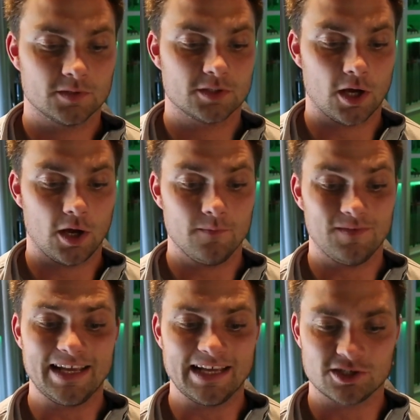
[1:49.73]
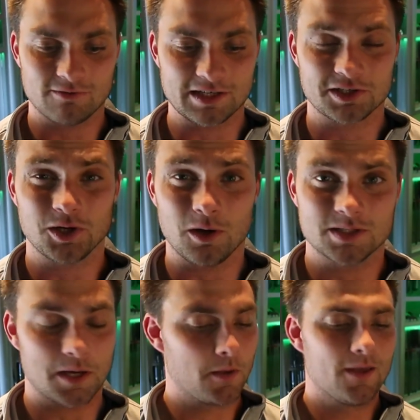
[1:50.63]
So hopefully hit straight
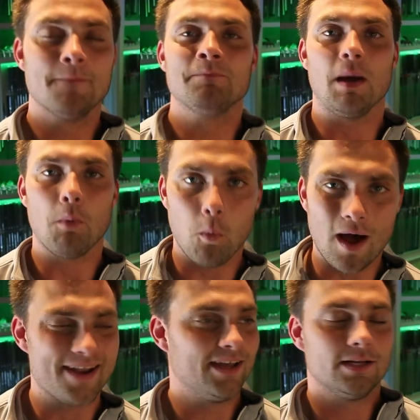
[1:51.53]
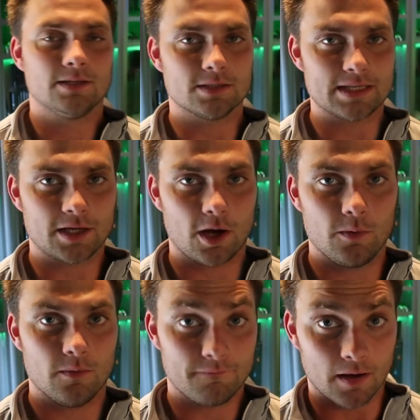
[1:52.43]
shot. So number one, does it
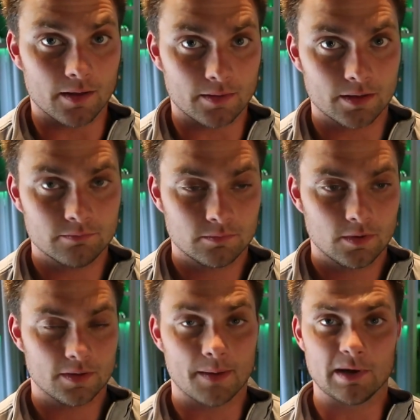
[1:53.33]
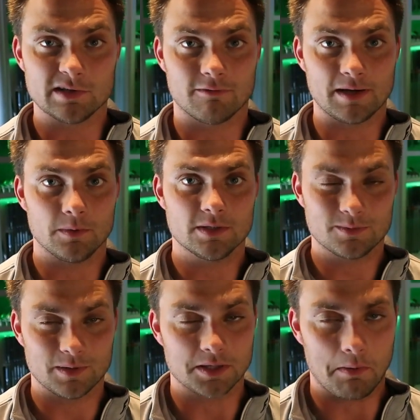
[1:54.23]
go further? than most free
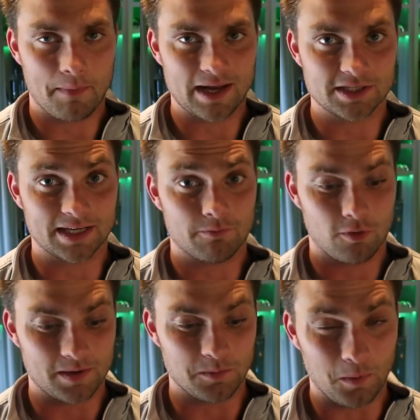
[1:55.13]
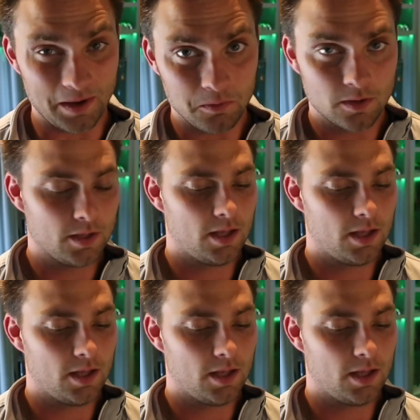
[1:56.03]
woods, which I'm imagining it probably will.